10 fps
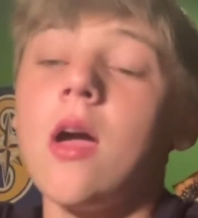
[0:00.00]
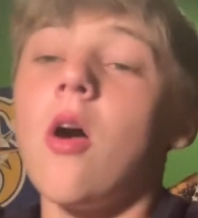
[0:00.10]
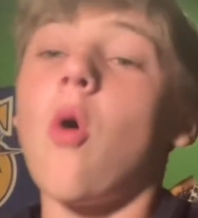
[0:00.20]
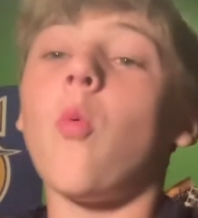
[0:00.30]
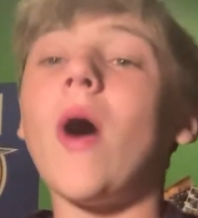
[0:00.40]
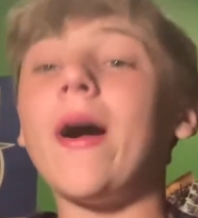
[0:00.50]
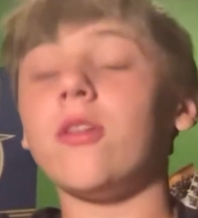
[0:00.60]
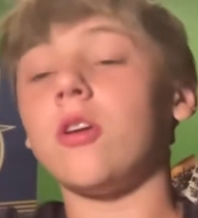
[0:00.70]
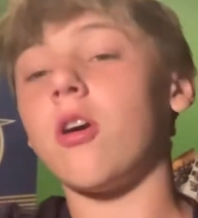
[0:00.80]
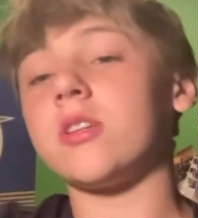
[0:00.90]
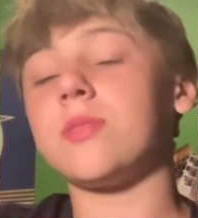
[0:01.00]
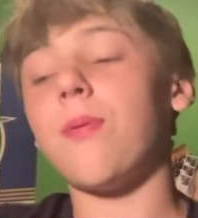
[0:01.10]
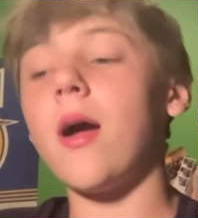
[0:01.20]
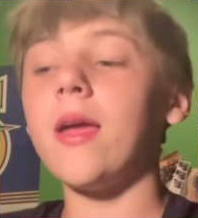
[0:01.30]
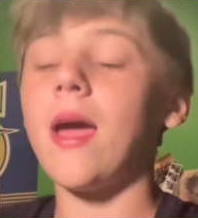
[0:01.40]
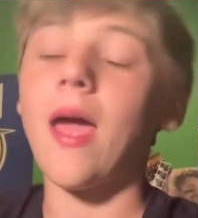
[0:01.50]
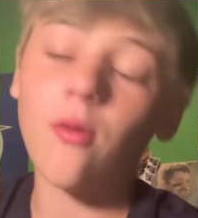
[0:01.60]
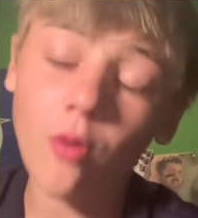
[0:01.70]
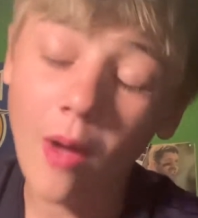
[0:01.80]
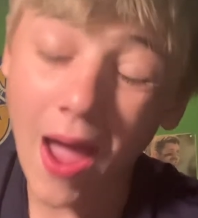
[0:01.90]
a wild card spot. I
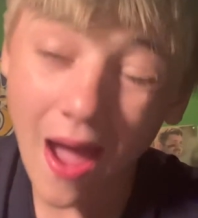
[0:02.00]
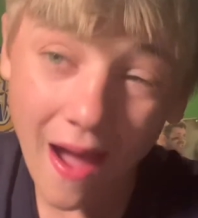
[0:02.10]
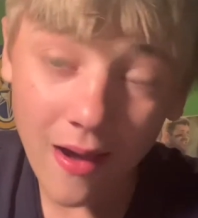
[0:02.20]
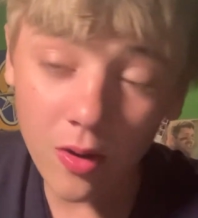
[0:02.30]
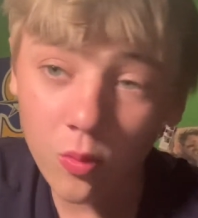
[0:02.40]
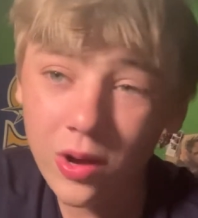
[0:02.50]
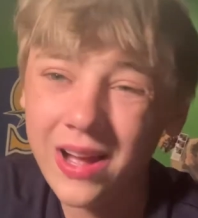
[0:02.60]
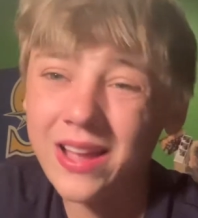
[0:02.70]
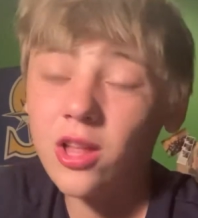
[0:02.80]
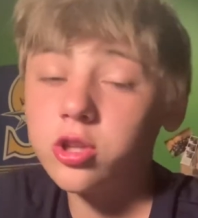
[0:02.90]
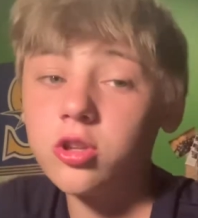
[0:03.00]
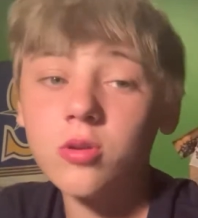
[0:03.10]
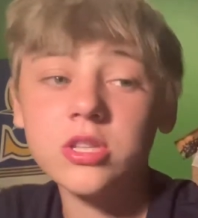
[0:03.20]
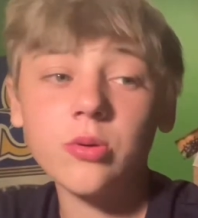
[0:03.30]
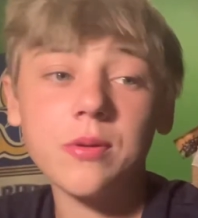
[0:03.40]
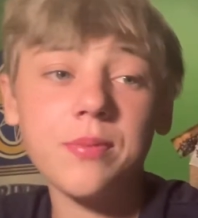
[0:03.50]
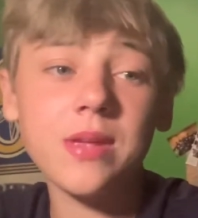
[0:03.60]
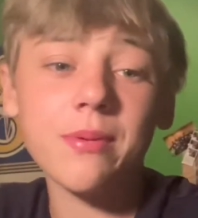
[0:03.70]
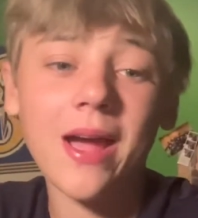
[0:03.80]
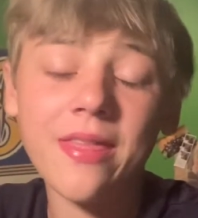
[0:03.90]
don't know how uh, close it would
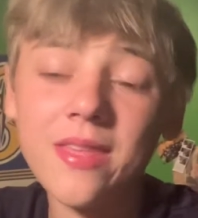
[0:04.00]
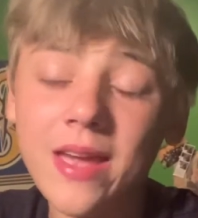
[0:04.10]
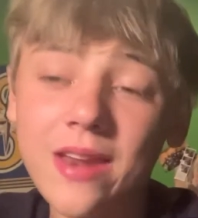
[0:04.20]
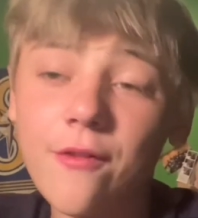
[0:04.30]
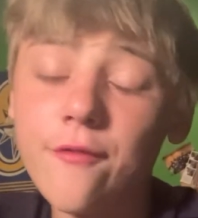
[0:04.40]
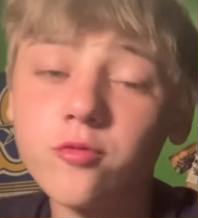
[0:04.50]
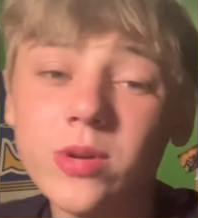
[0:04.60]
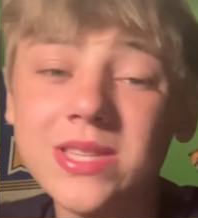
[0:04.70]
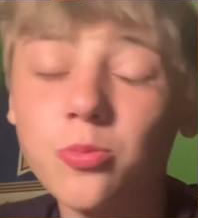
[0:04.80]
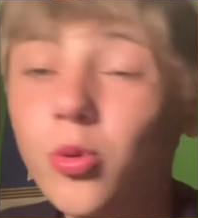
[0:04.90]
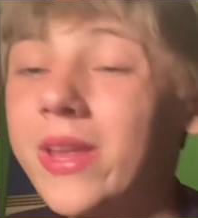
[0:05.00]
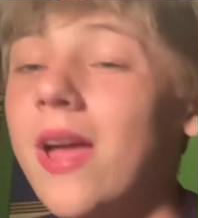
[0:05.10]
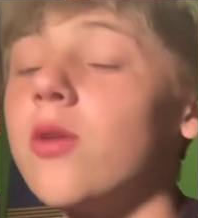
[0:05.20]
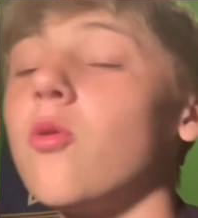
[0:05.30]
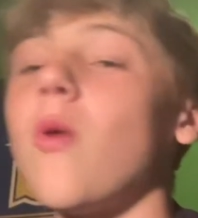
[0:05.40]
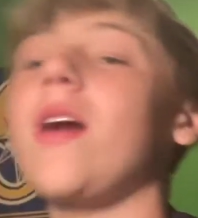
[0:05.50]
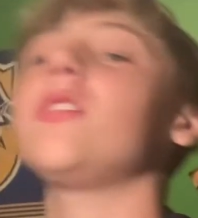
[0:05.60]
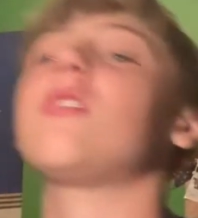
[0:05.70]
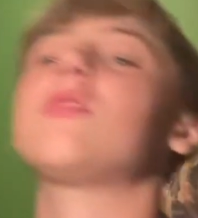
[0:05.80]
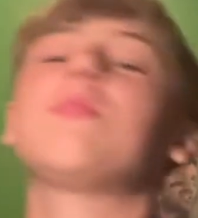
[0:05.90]
be, but I think 85 wins would get you a
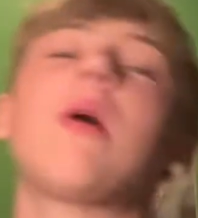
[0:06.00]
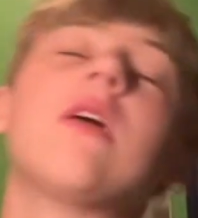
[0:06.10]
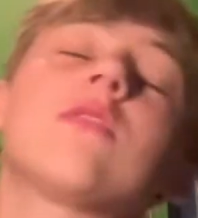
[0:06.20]
wild card spot.